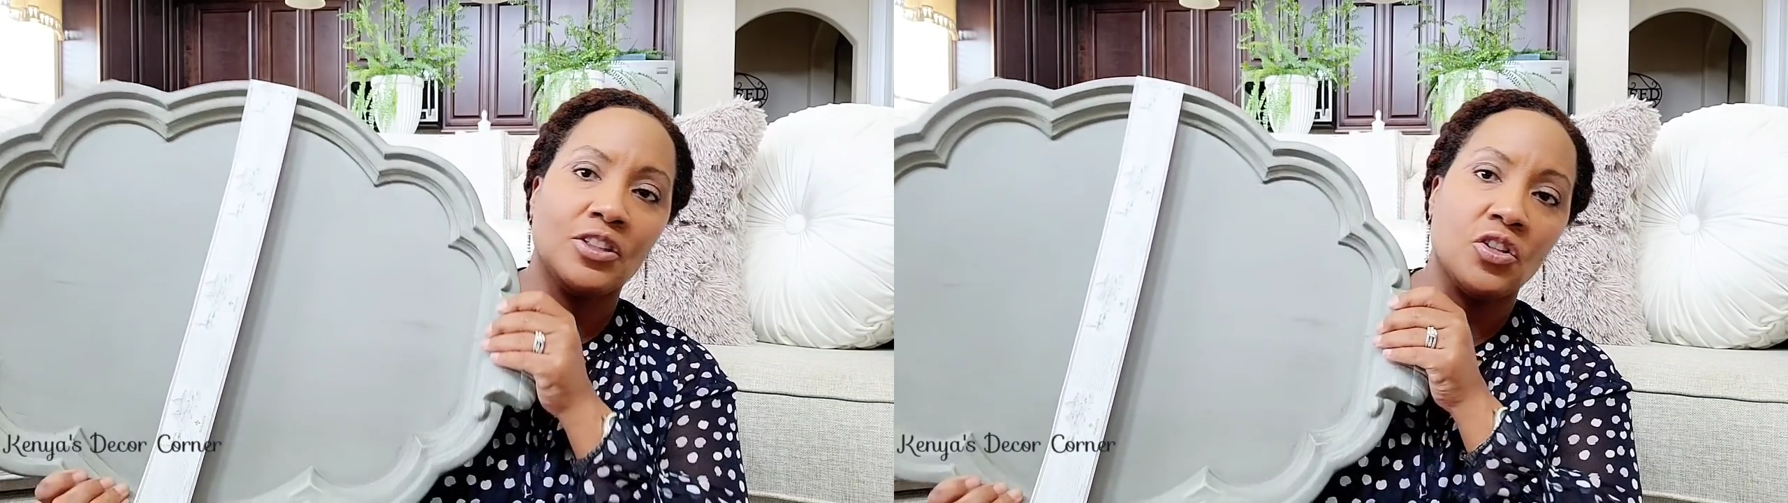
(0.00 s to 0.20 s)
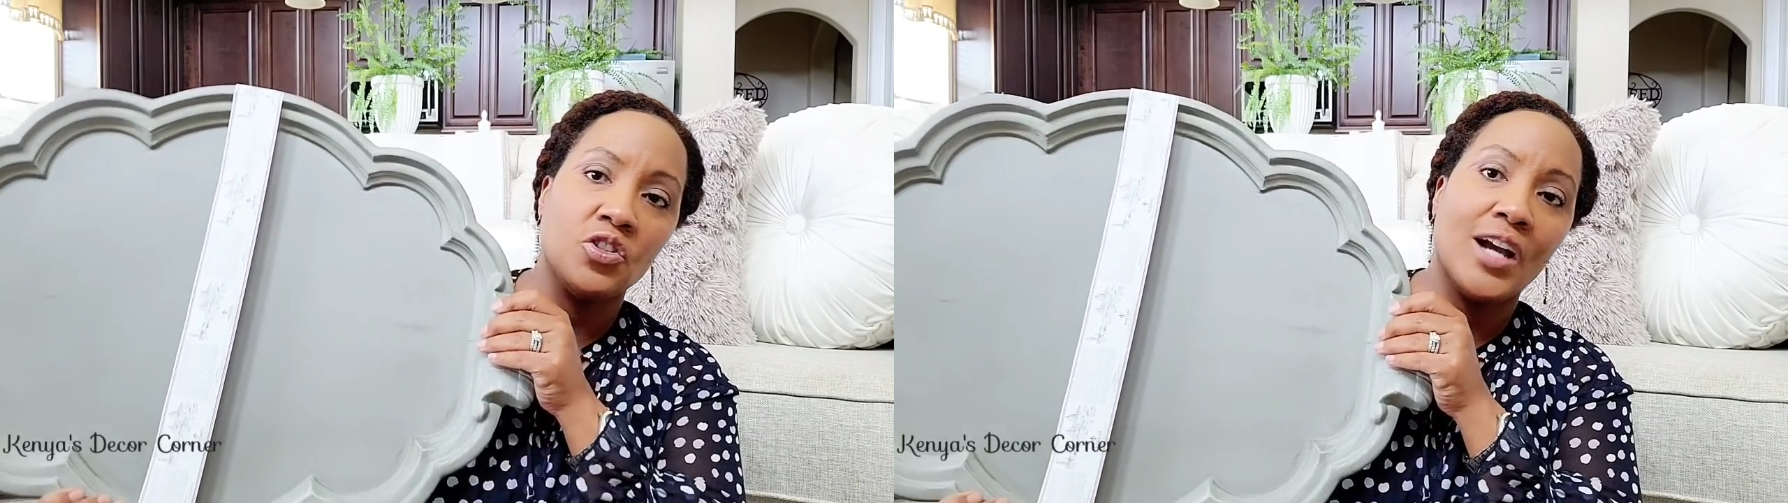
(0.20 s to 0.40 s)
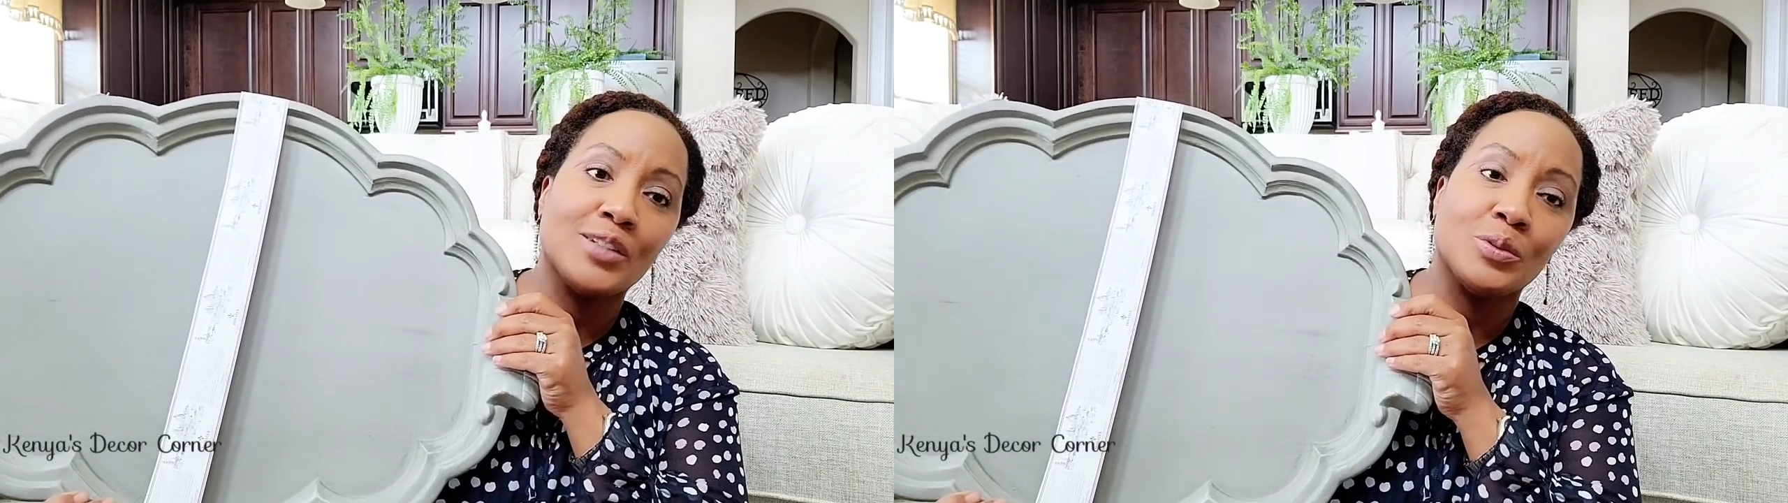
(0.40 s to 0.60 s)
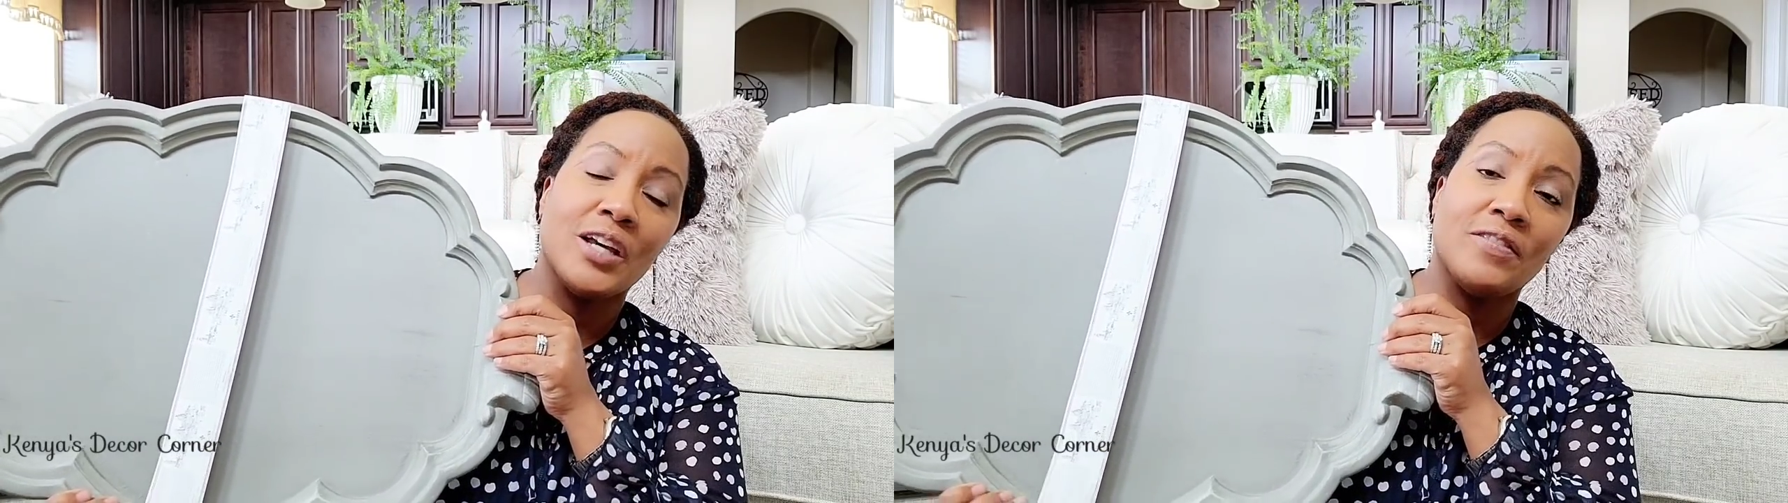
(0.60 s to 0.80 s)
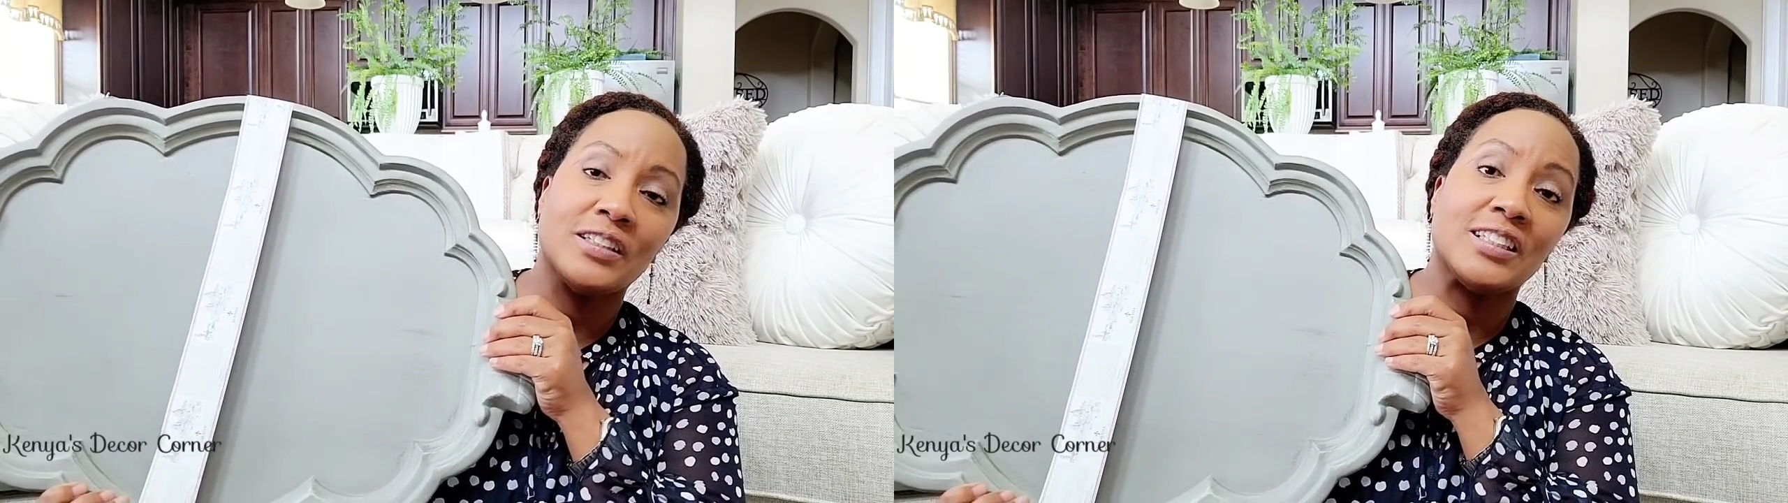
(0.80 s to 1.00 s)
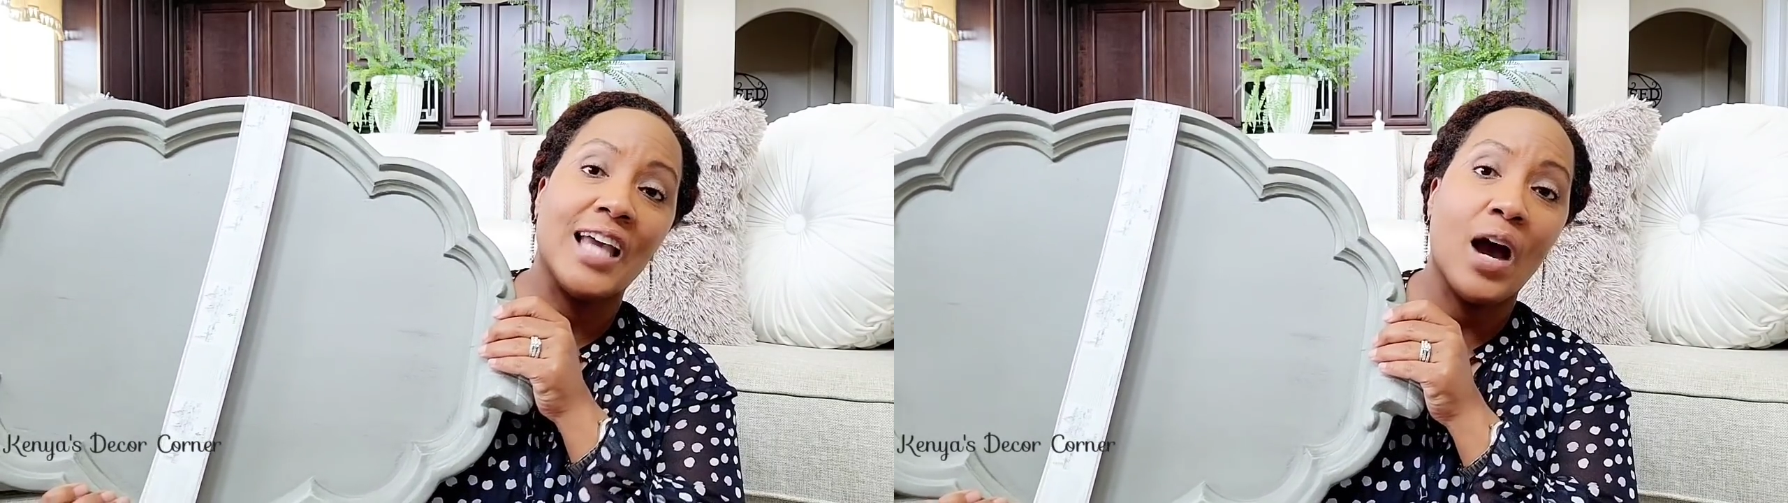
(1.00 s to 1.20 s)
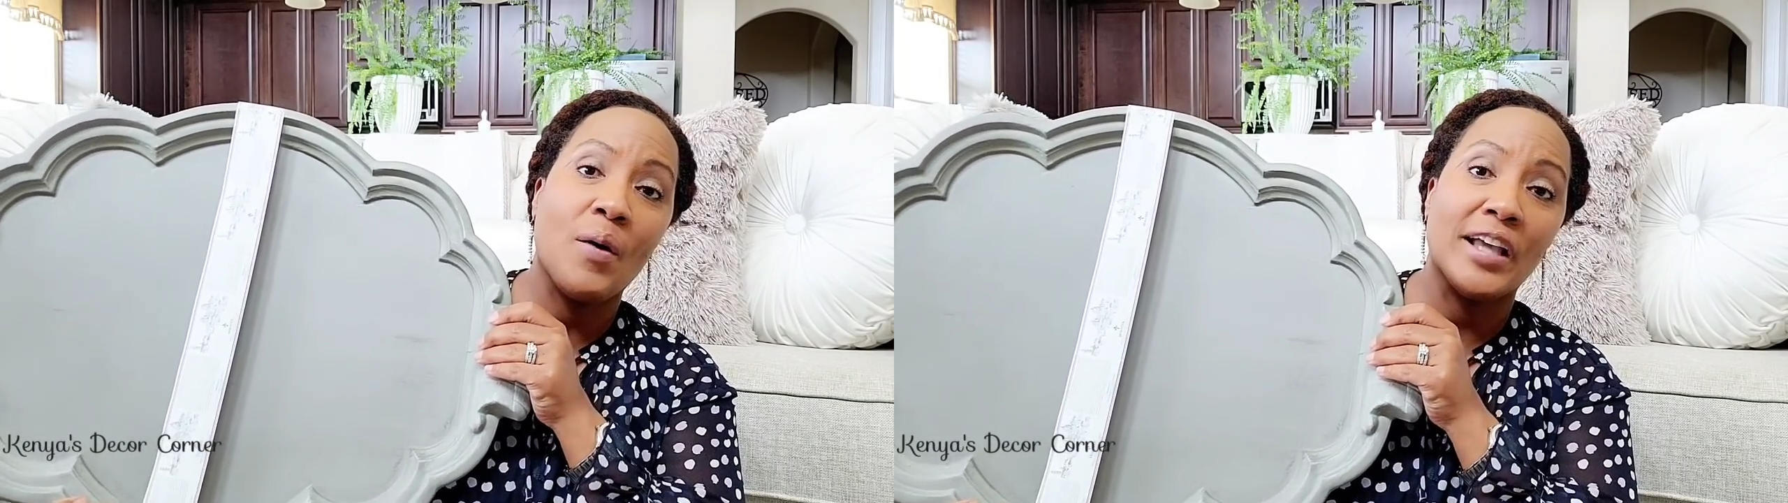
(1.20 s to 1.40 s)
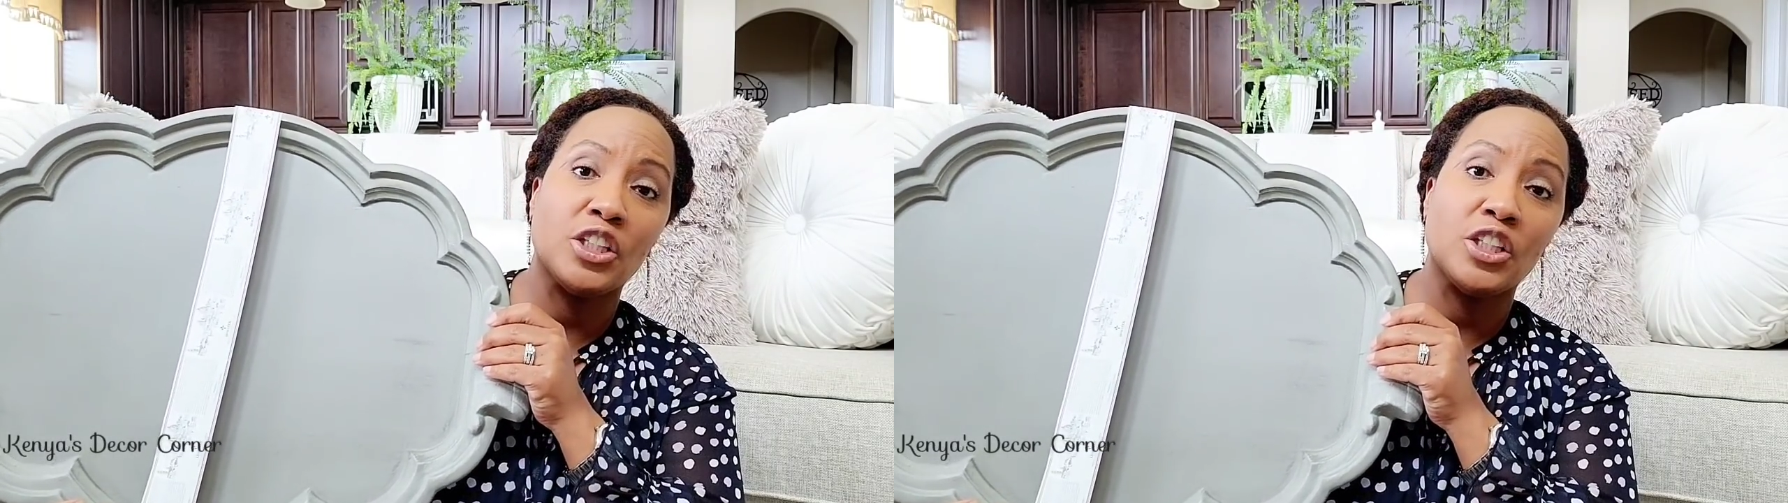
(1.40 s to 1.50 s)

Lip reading: So you guys will definitely see how I